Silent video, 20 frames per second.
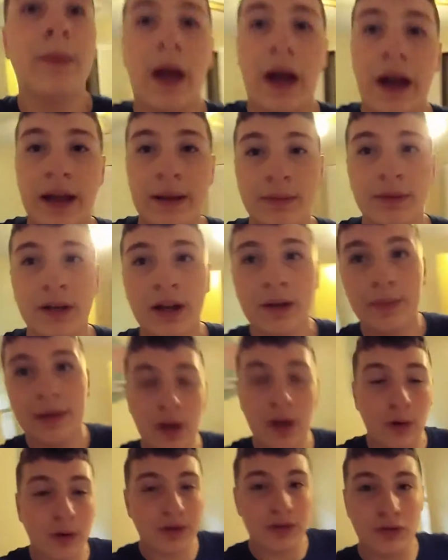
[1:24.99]
I am going to be
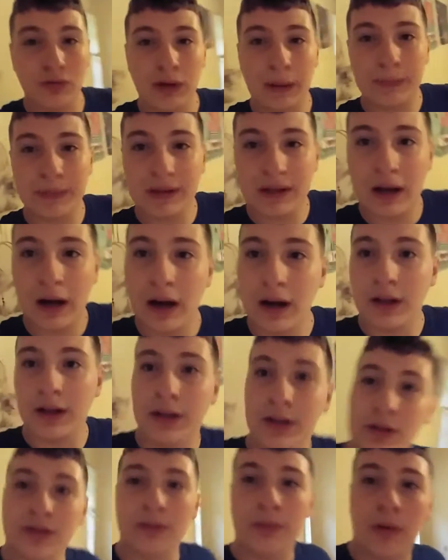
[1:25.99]
going to
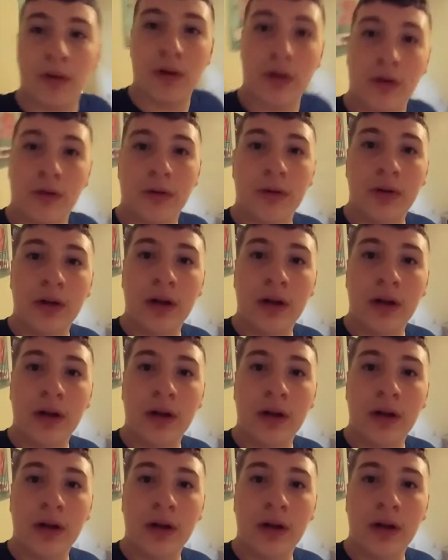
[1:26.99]
Repticon tomorrow.